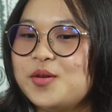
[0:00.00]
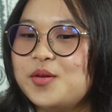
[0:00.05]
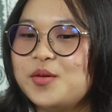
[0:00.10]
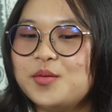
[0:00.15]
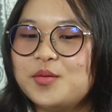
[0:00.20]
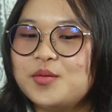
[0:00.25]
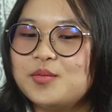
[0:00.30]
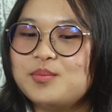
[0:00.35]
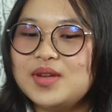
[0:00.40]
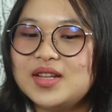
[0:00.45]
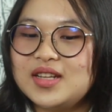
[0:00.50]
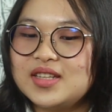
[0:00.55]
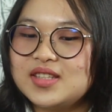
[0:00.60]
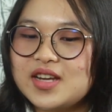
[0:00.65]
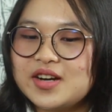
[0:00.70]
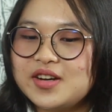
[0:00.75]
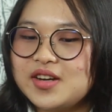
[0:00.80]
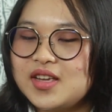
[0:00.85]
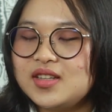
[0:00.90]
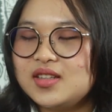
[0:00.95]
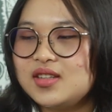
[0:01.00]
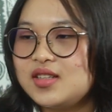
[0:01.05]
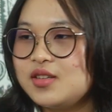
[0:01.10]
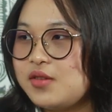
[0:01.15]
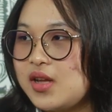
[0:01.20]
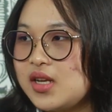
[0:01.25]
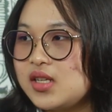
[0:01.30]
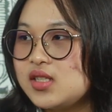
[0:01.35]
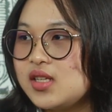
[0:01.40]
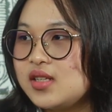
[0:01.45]
So military
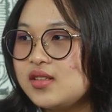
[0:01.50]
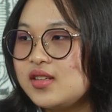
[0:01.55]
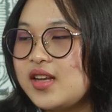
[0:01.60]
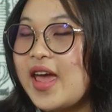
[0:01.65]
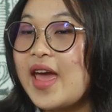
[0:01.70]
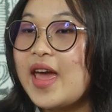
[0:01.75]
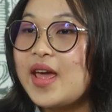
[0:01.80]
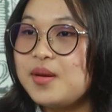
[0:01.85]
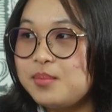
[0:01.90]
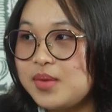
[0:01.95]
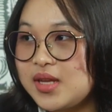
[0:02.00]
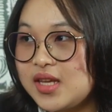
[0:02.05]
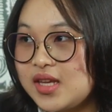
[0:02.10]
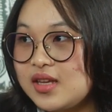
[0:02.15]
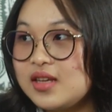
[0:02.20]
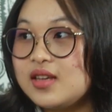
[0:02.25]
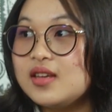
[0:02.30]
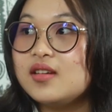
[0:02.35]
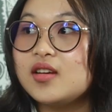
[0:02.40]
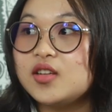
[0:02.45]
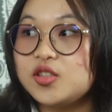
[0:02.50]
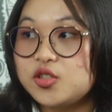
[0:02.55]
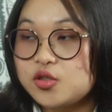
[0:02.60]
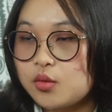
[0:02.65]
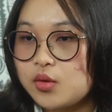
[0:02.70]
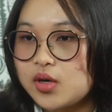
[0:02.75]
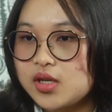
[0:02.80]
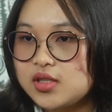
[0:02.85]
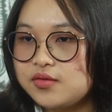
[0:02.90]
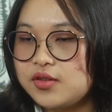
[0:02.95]
intervention can be a
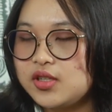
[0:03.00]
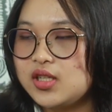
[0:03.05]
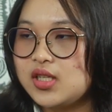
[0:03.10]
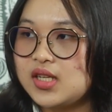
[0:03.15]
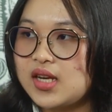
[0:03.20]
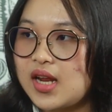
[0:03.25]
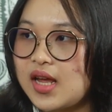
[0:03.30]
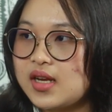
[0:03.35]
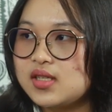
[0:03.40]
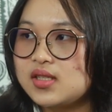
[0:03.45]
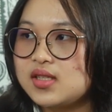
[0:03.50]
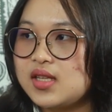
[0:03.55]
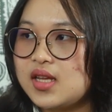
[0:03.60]
choice for the United